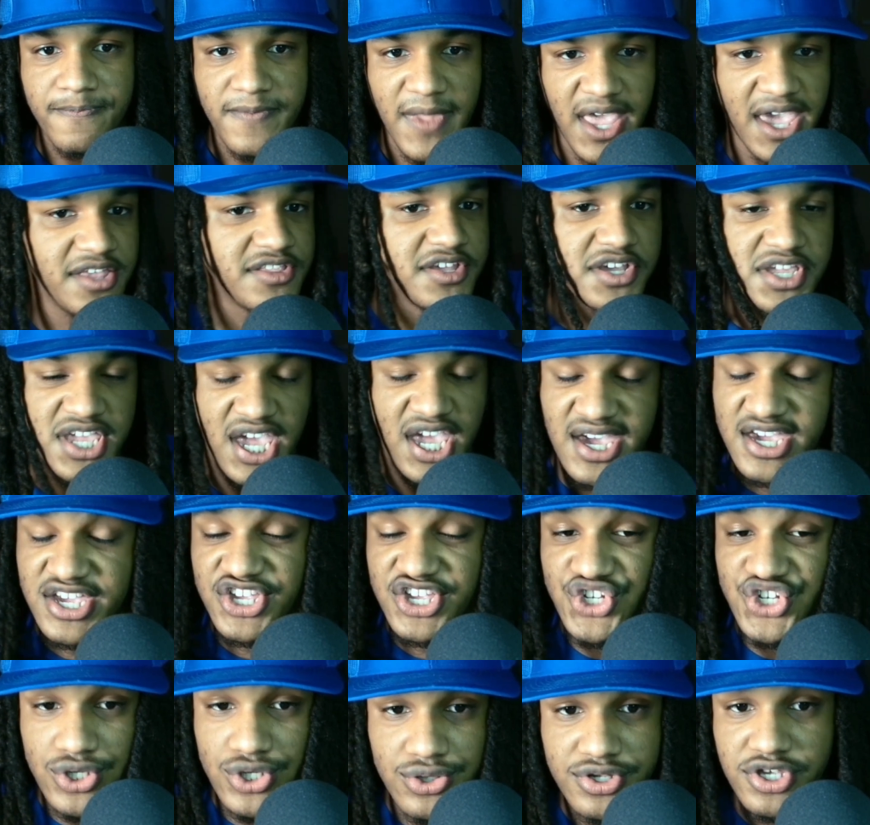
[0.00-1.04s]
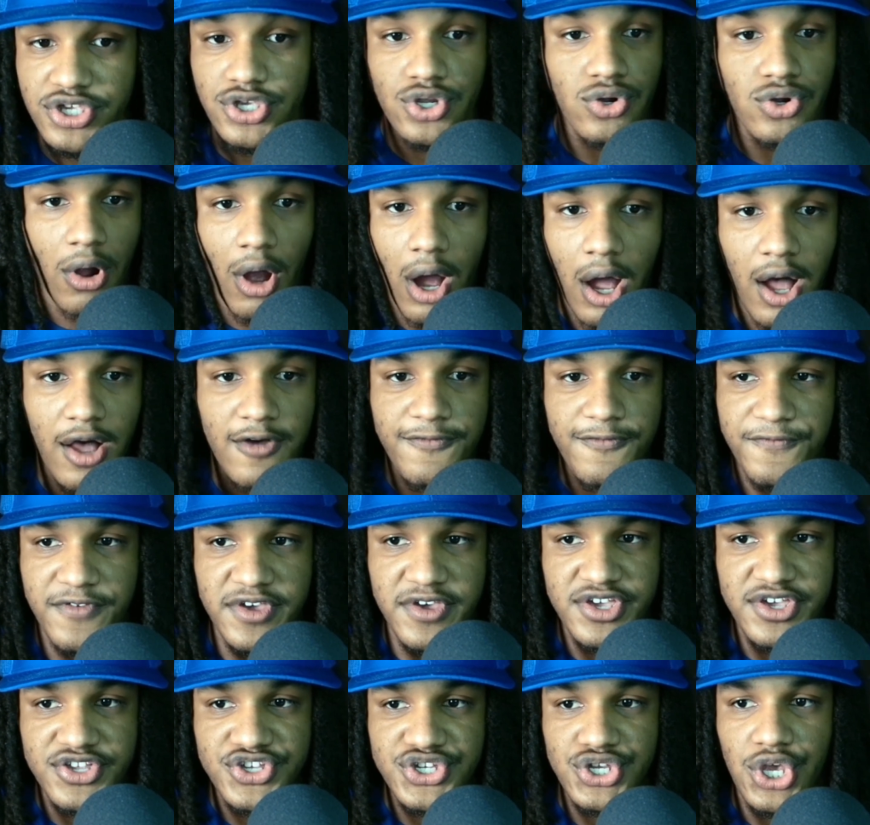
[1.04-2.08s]
And occasionally, your
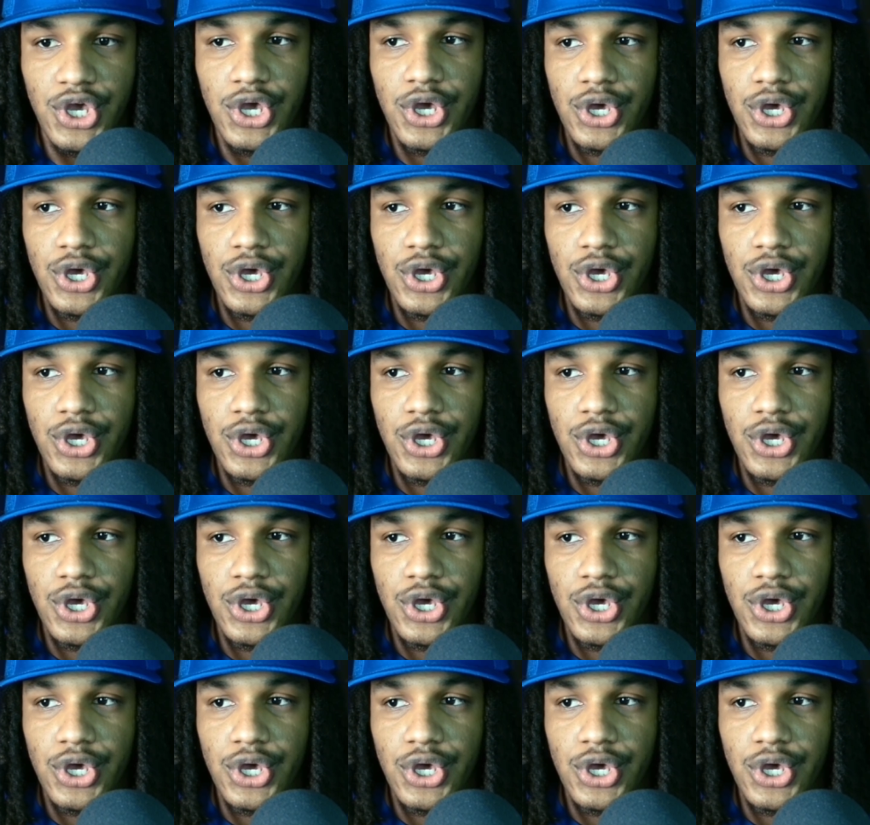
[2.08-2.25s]
offense,